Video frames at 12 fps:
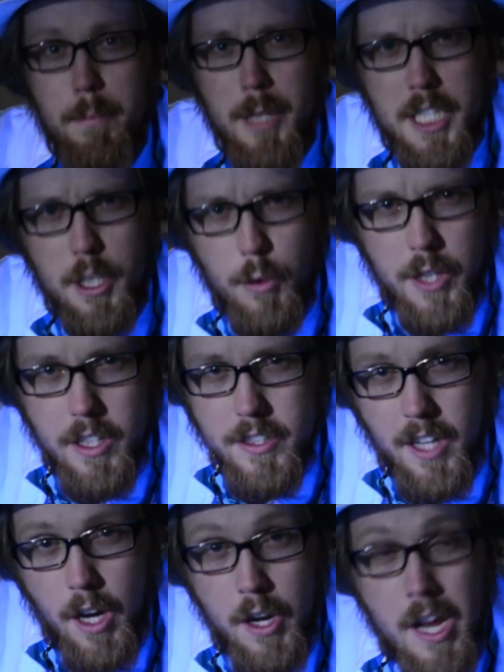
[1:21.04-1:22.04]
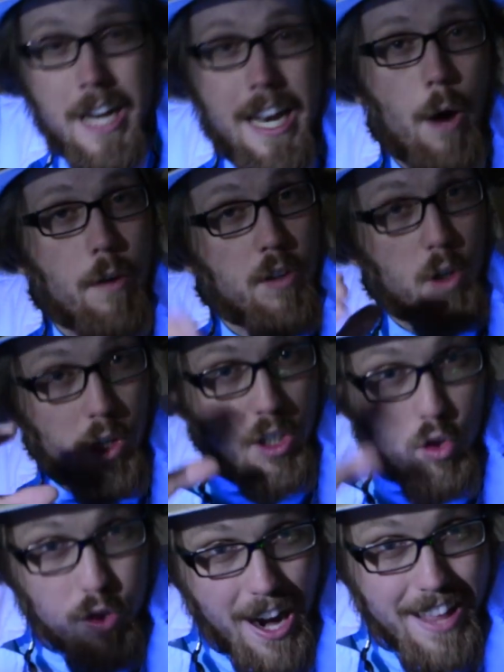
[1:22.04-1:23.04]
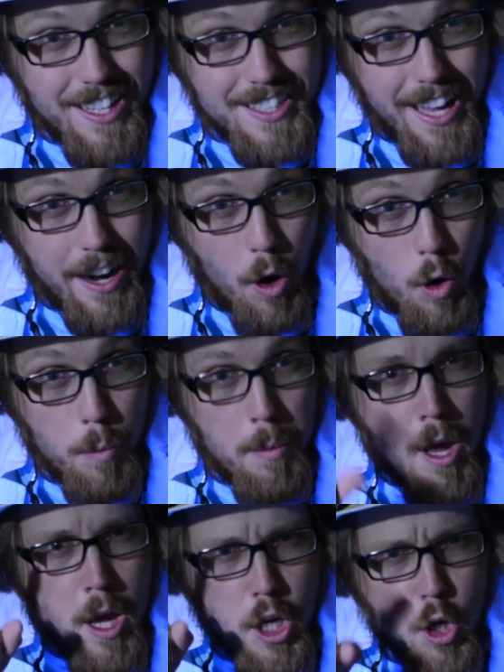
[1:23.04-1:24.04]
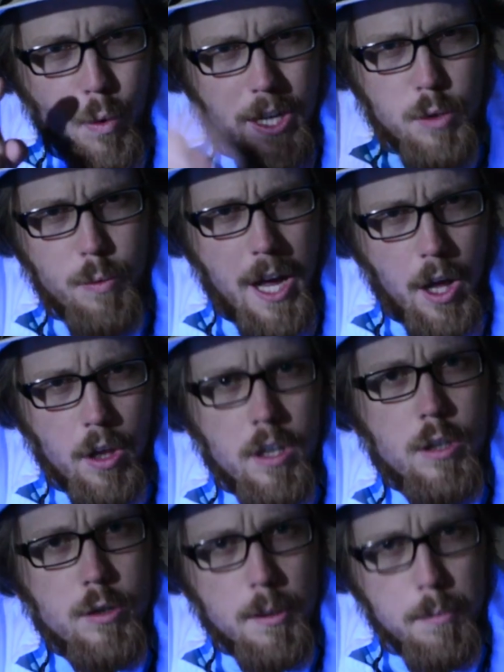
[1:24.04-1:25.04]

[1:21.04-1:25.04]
materials on. Now, if you're going to try this at home, you as well use